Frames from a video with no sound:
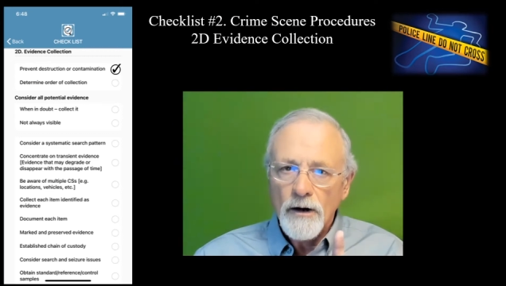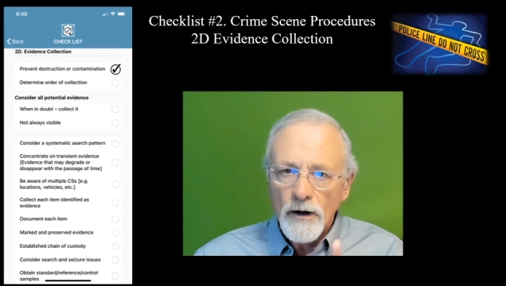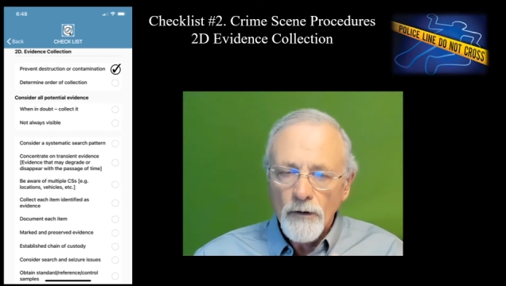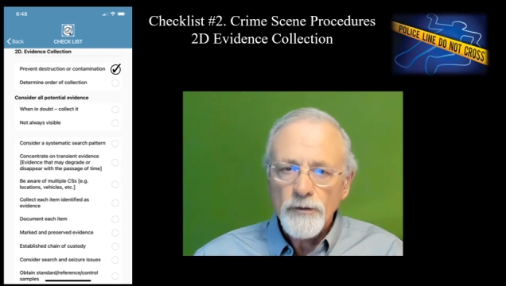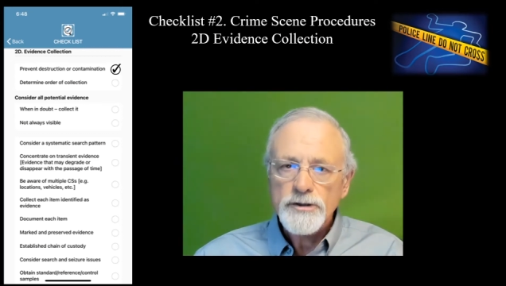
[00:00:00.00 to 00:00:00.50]

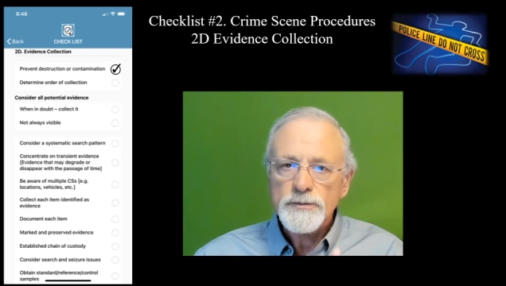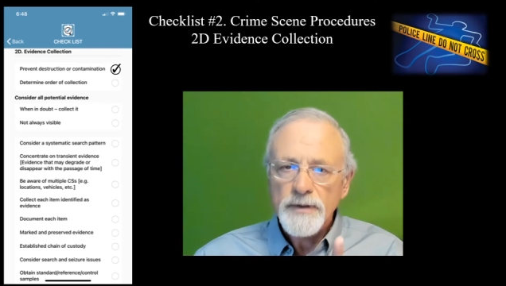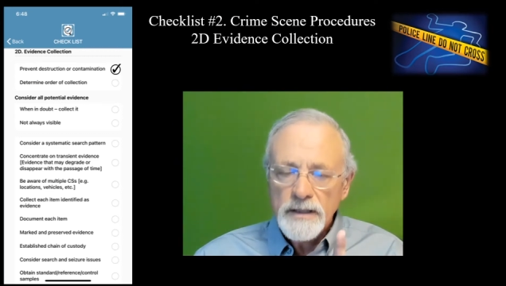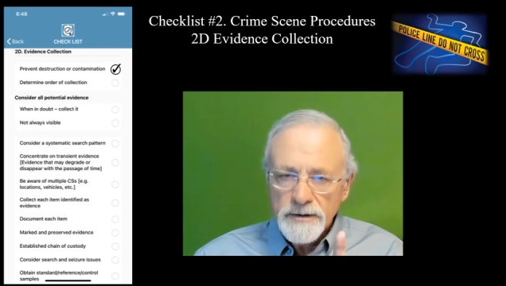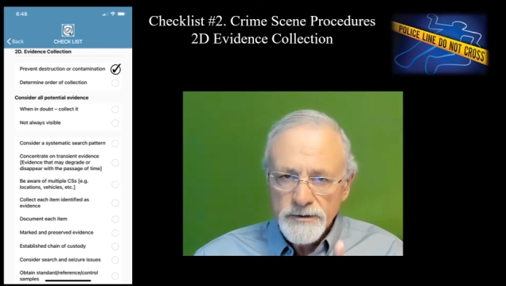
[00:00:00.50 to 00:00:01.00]
always
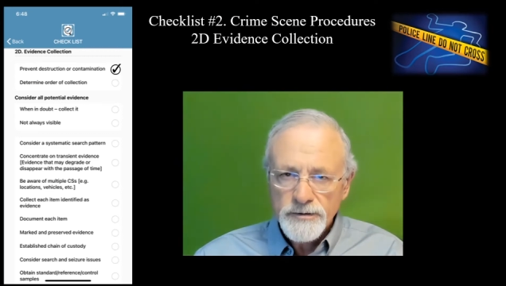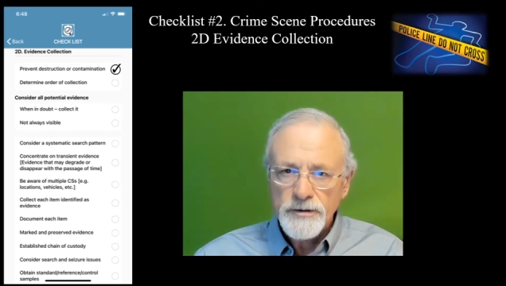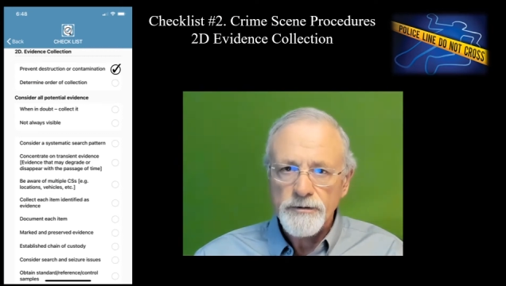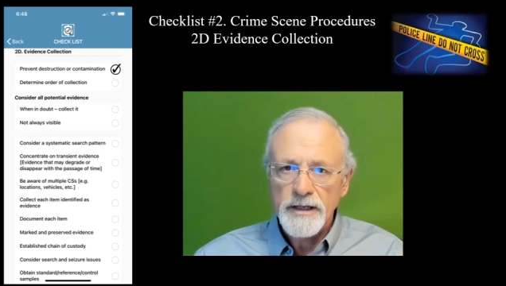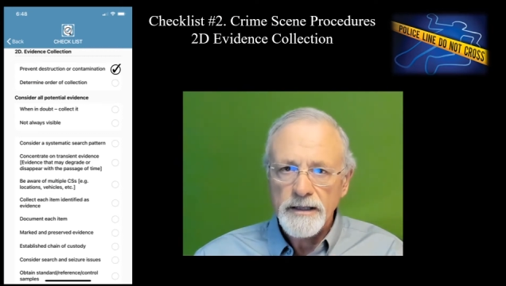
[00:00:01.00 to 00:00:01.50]
be
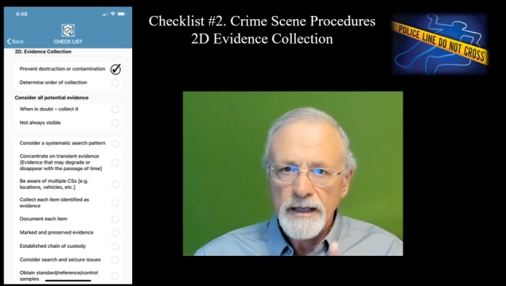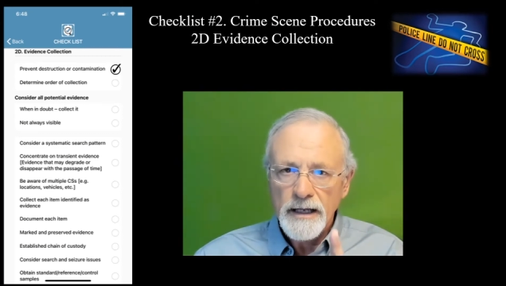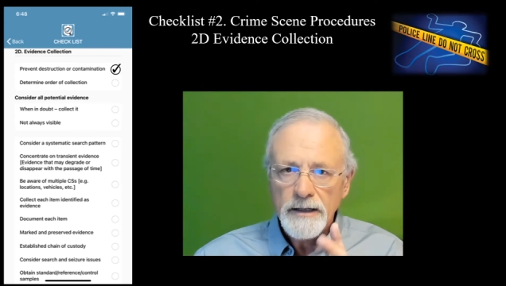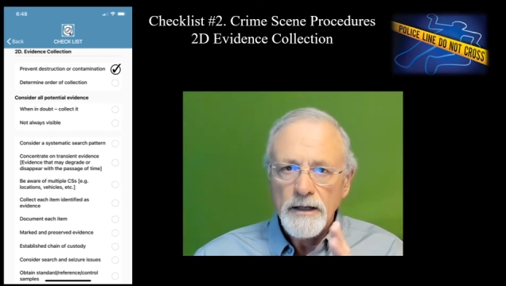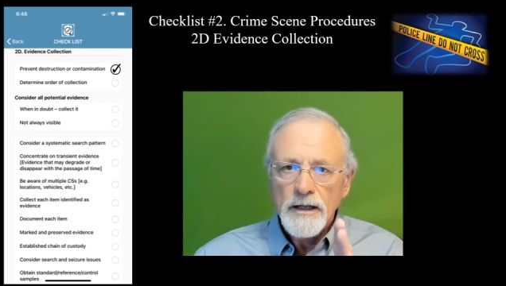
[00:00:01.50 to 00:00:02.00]
considering that